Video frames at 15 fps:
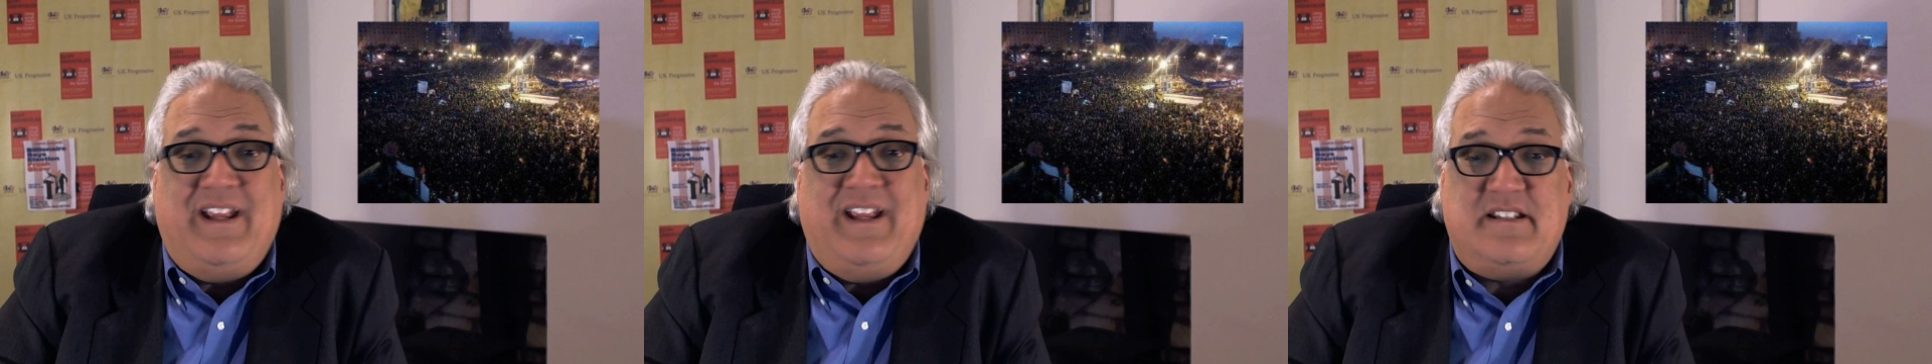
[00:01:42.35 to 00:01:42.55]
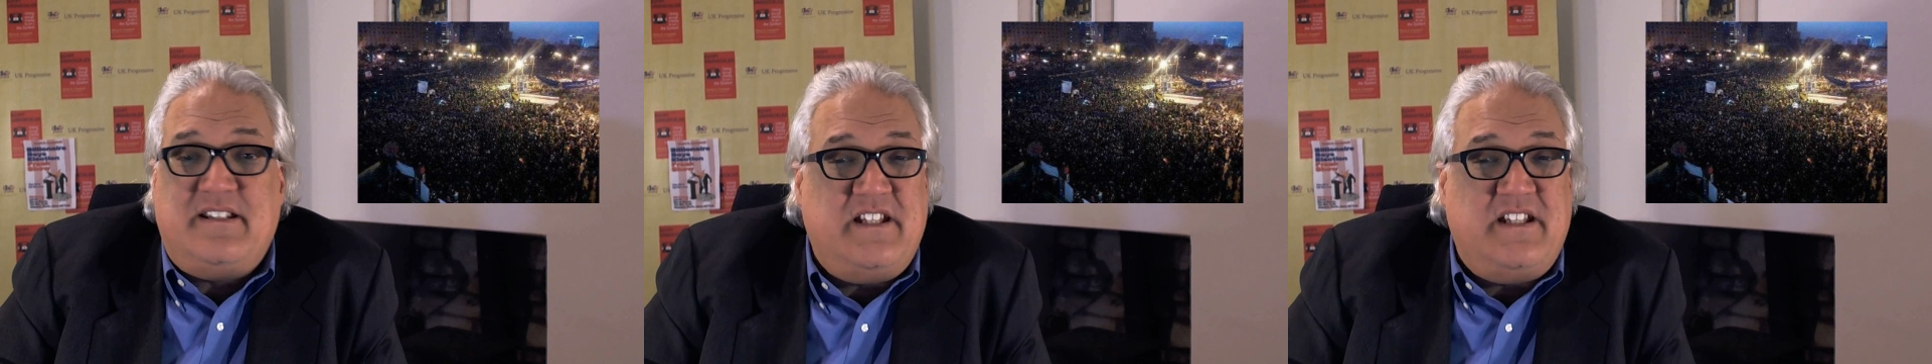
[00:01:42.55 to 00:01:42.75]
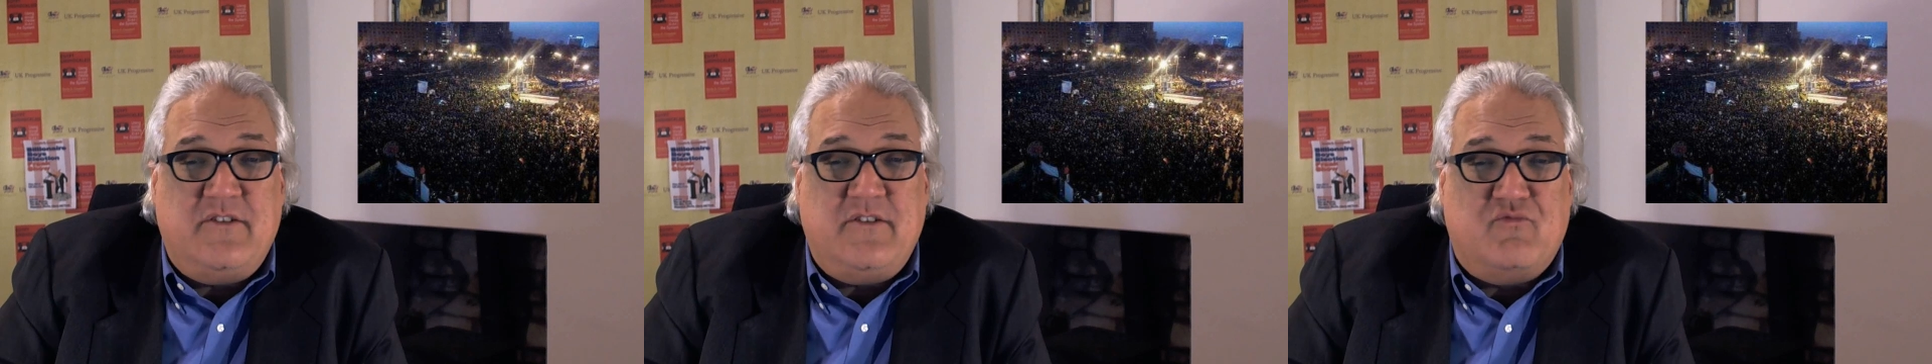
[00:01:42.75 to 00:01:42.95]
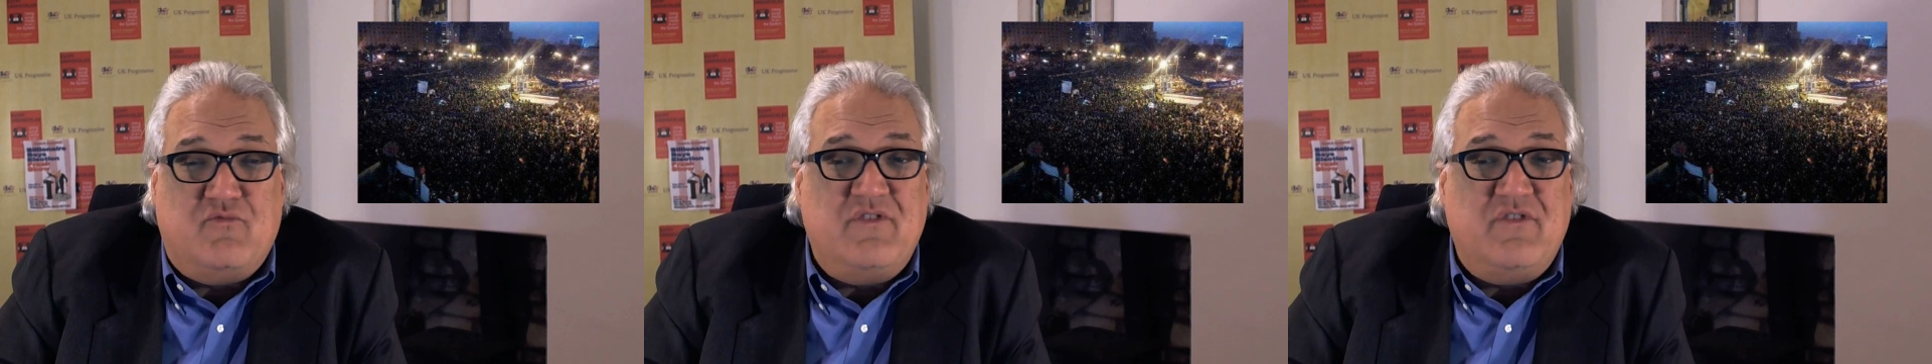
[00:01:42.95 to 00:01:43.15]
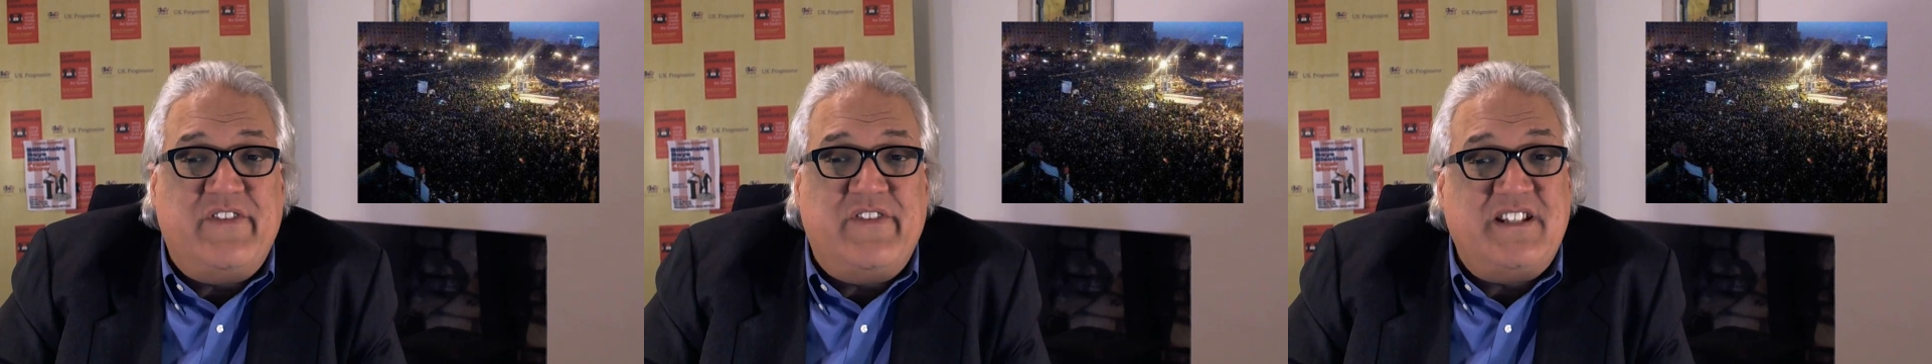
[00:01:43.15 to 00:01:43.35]

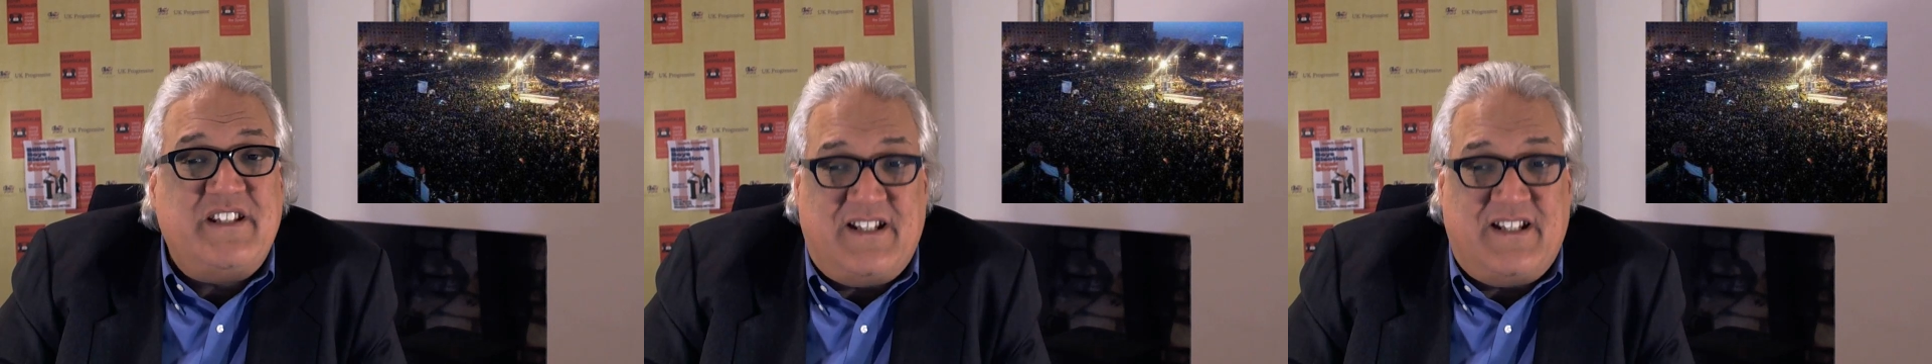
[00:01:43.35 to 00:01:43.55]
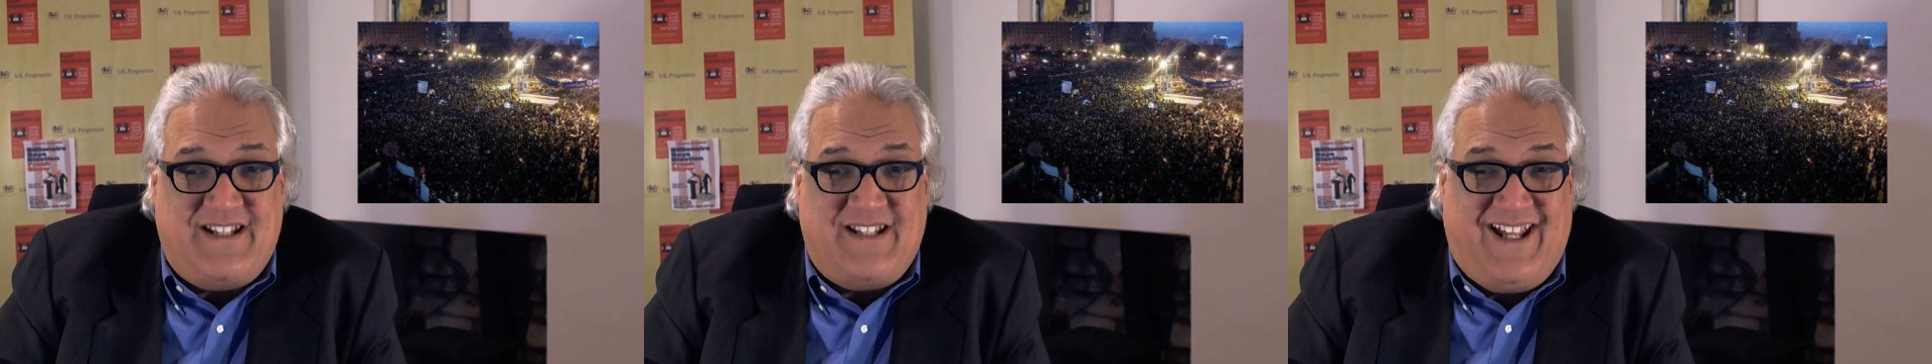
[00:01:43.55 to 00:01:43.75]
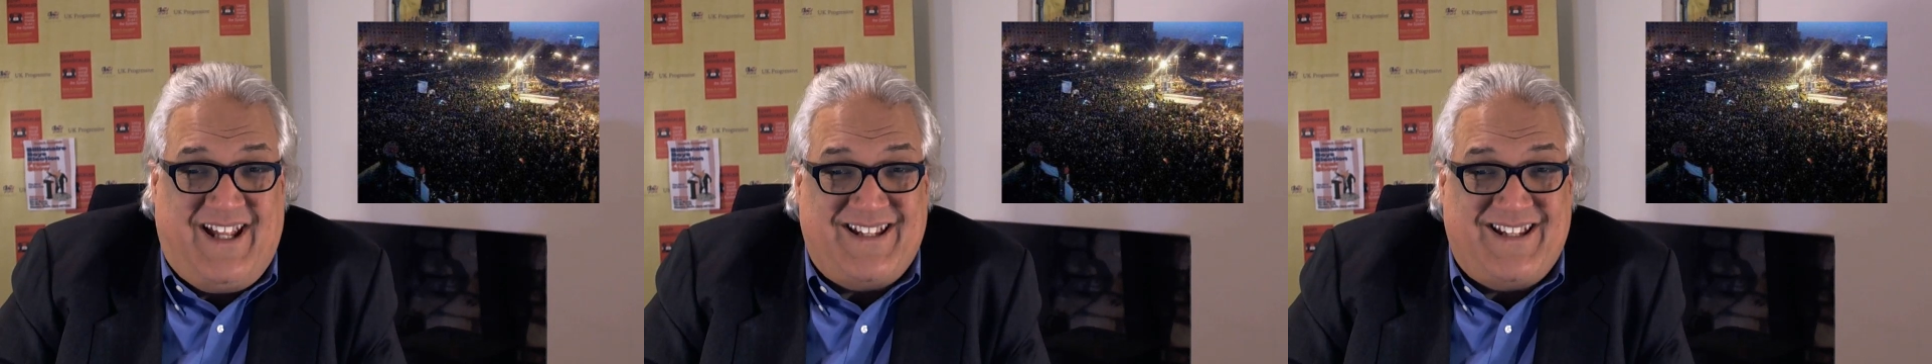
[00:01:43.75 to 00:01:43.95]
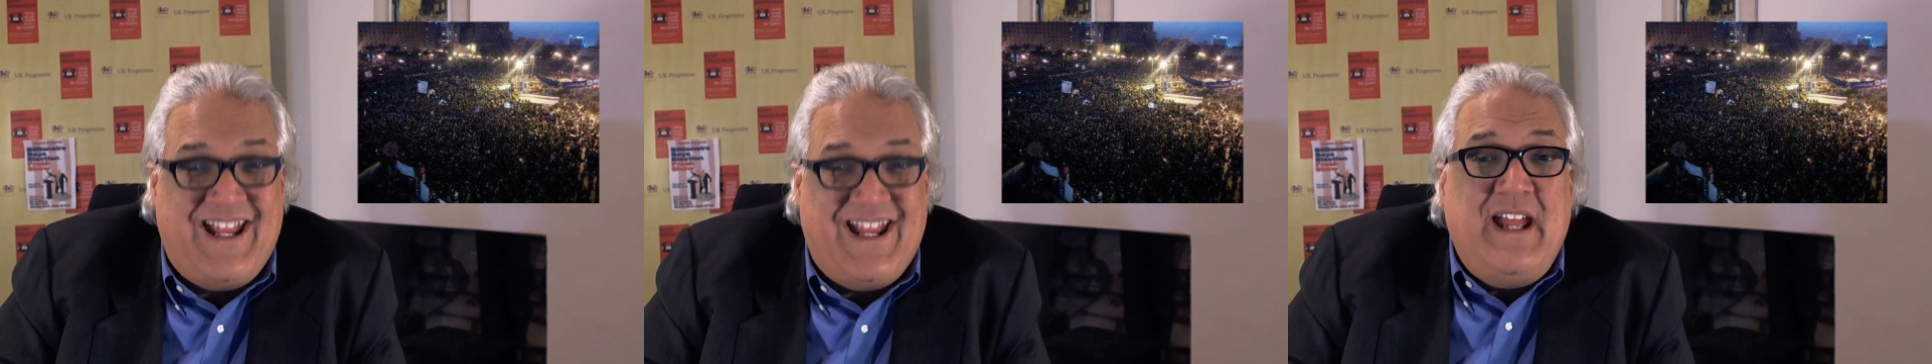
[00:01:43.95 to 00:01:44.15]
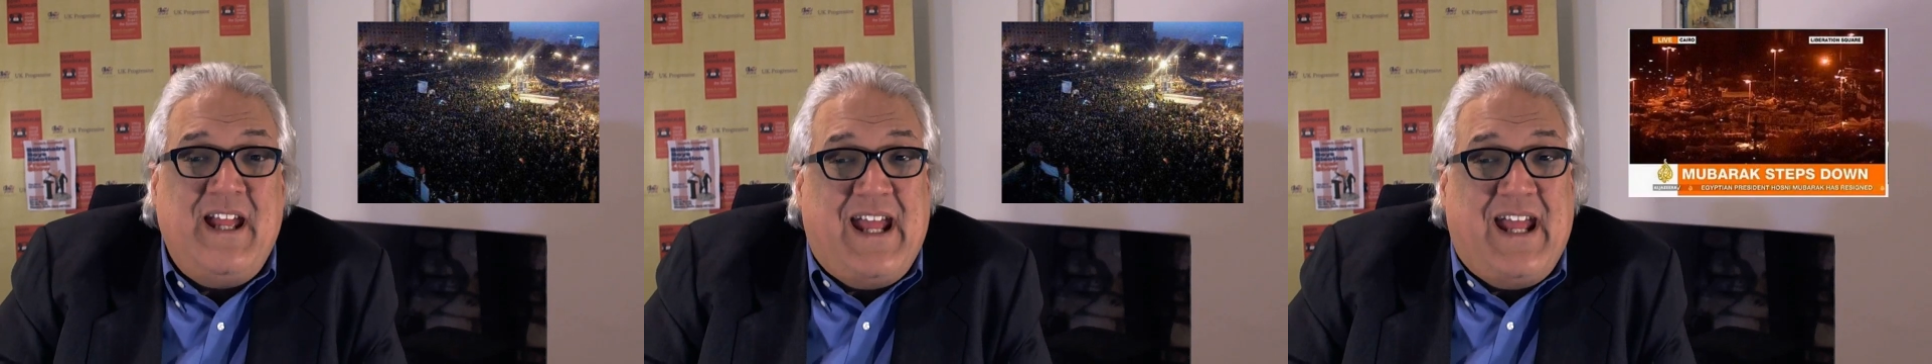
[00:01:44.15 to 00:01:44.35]
18 riveting days